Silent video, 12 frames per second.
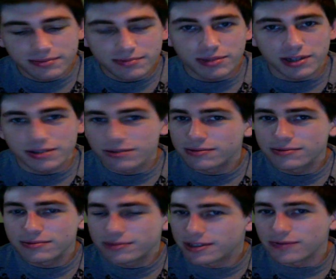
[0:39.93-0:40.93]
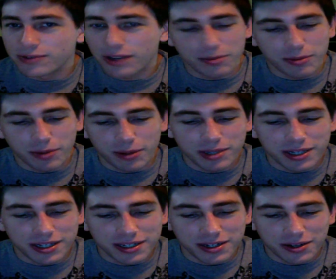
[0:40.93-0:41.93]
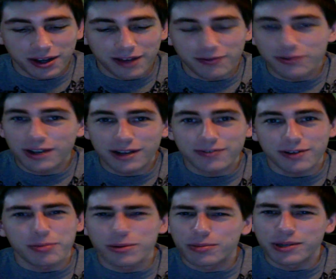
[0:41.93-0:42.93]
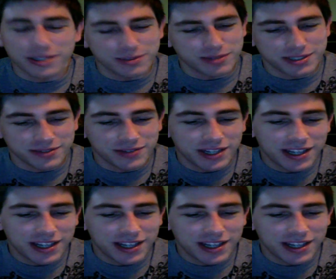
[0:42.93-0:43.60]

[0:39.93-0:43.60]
But if you care about my opinion, I have a couple opinions myself.